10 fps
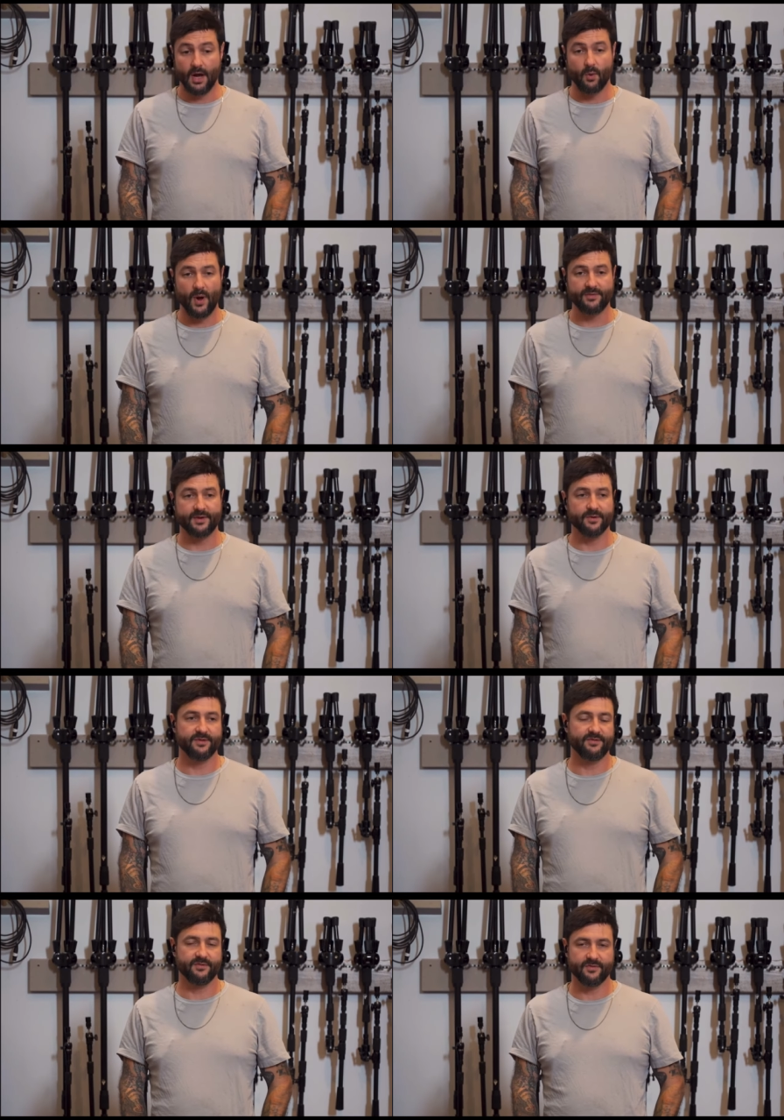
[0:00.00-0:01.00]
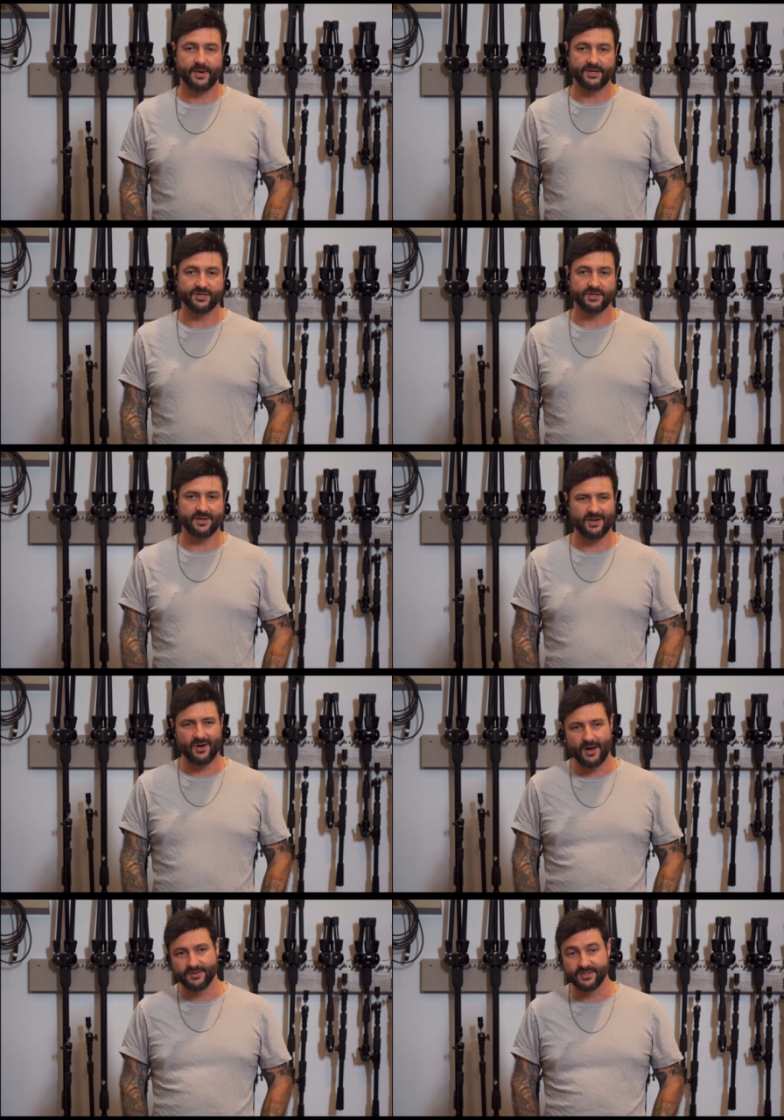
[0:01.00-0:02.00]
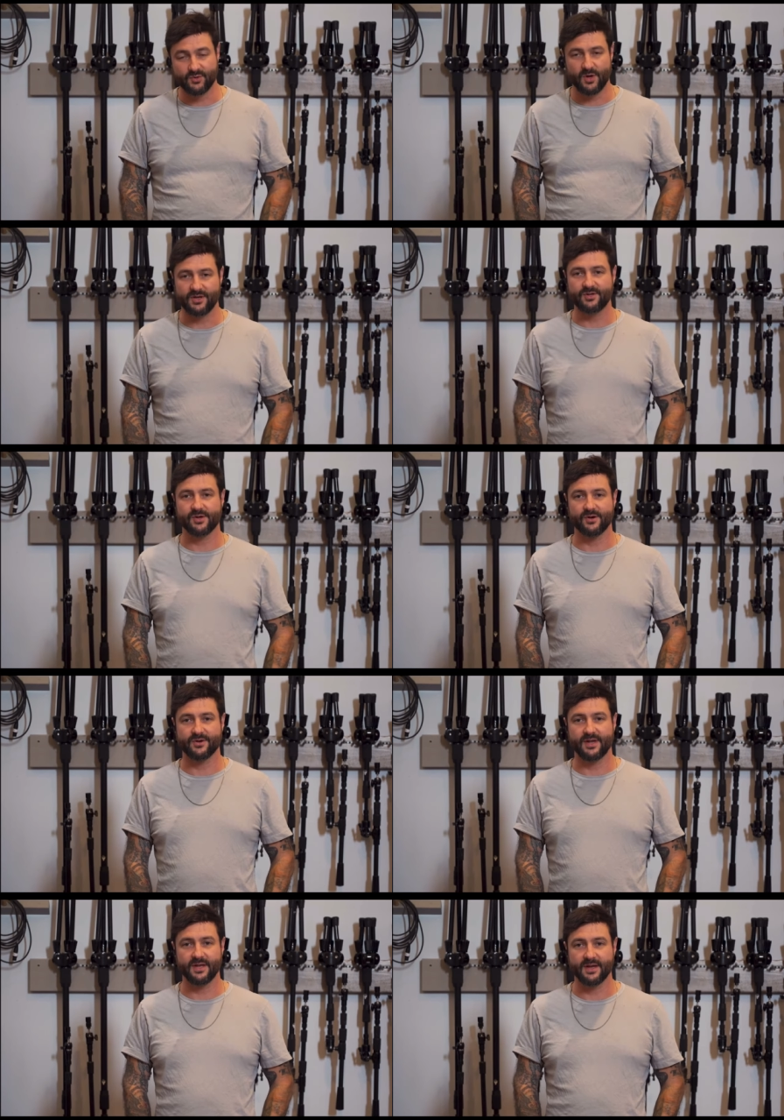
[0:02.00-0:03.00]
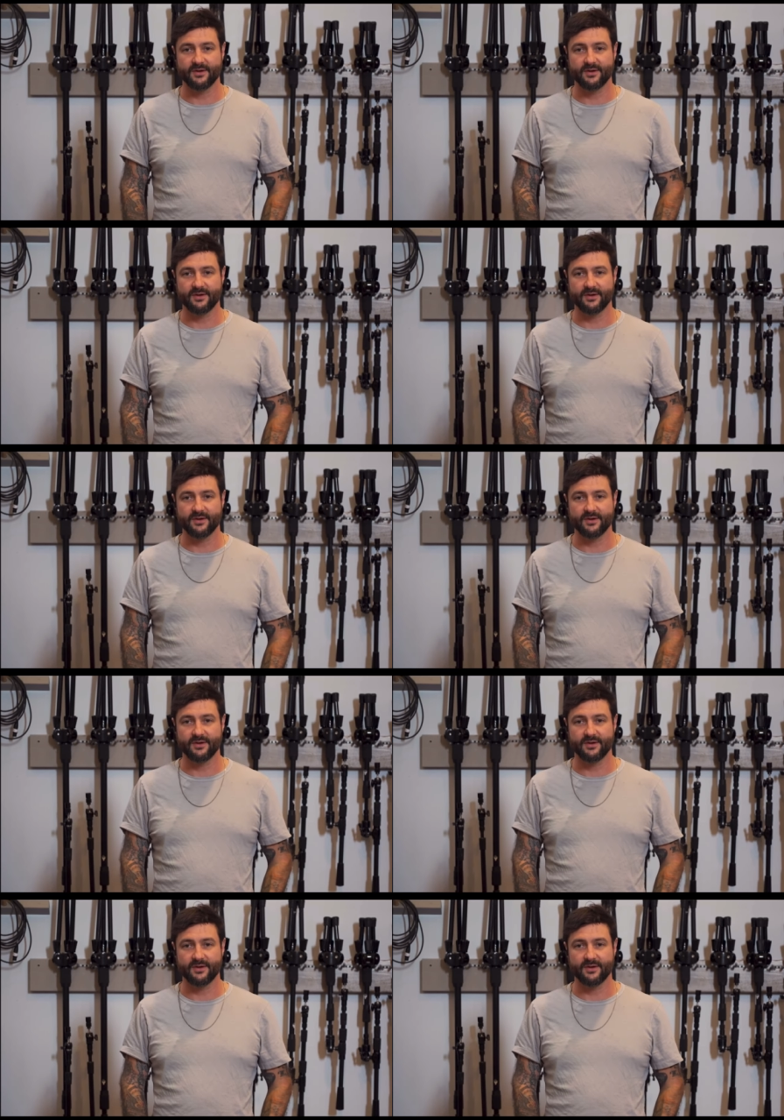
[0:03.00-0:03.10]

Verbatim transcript: uh, wealthy with his information. You know, I was a 22 year old kid.